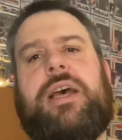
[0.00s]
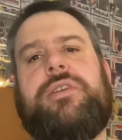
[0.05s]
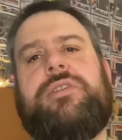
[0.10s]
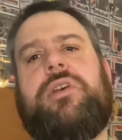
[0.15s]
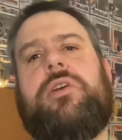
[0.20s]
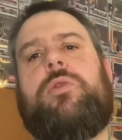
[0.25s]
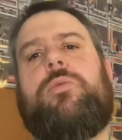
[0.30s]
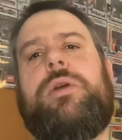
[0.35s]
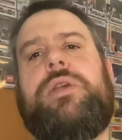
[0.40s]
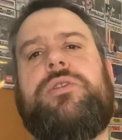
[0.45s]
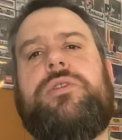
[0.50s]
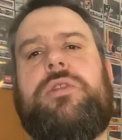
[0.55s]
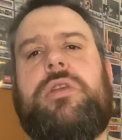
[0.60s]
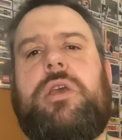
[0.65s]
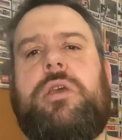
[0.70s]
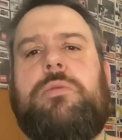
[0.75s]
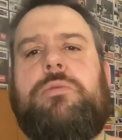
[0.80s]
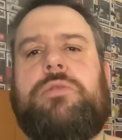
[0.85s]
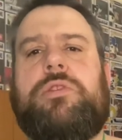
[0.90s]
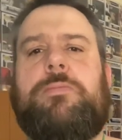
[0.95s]
as I always
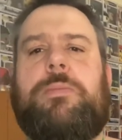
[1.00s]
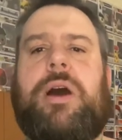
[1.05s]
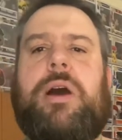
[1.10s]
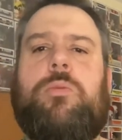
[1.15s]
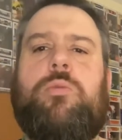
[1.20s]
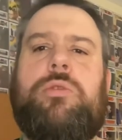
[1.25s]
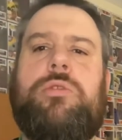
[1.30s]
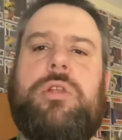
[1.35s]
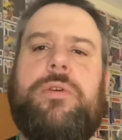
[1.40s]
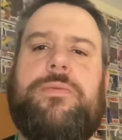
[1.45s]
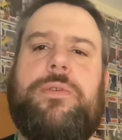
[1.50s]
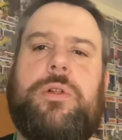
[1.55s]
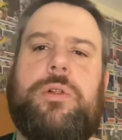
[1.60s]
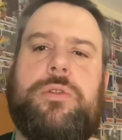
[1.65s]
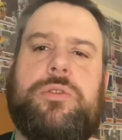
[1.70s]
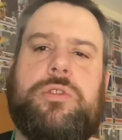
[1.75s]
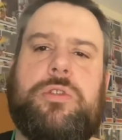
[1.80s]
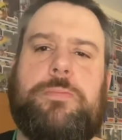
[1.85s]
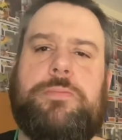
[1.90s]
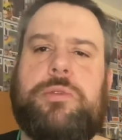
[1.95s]
do, to my
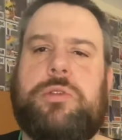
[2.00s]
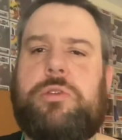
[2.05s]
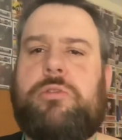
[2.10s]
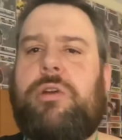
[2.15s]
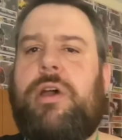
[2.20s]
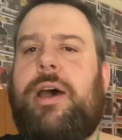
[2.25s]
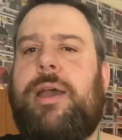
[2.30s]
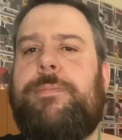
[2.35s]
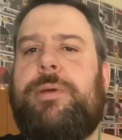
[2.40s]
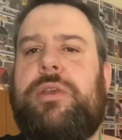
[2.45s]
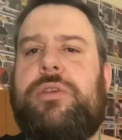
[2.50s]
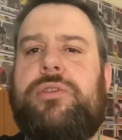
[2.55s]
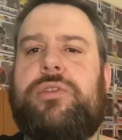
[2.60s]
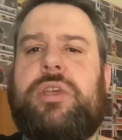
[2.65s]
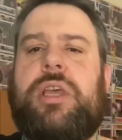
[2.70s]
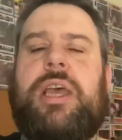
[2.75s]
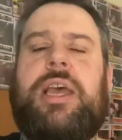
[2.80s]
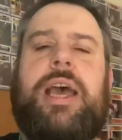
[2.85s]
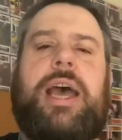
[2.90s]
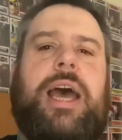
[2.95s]
wonderful
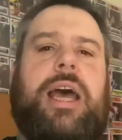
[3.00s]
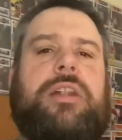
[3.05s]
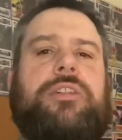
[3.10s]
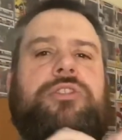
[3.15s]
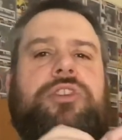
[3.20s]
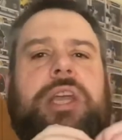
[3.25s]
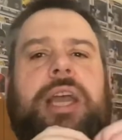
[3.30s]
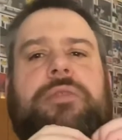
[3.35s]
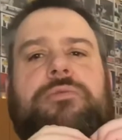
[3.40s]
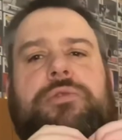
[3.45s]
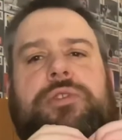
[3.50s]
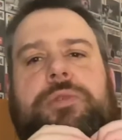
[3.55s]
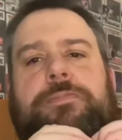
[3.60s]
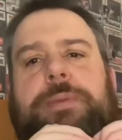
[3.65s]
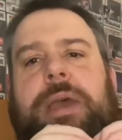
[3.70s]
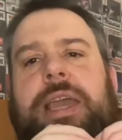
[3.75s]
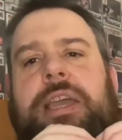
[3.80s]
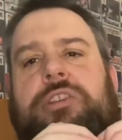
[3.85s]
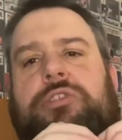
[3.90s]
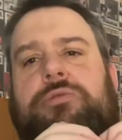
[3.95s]
subscribers and generous
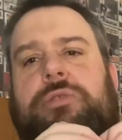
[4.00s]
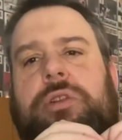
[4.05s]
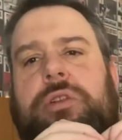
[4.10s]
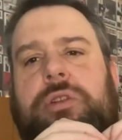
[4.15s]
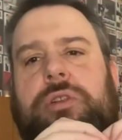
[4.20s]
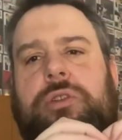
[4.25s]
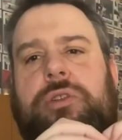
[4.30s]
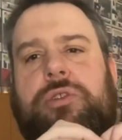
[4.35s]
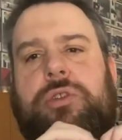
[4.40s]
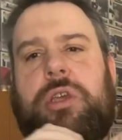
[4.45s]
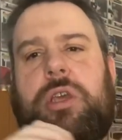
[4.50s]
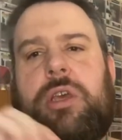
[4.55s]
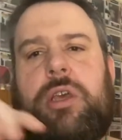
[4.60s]
patrons.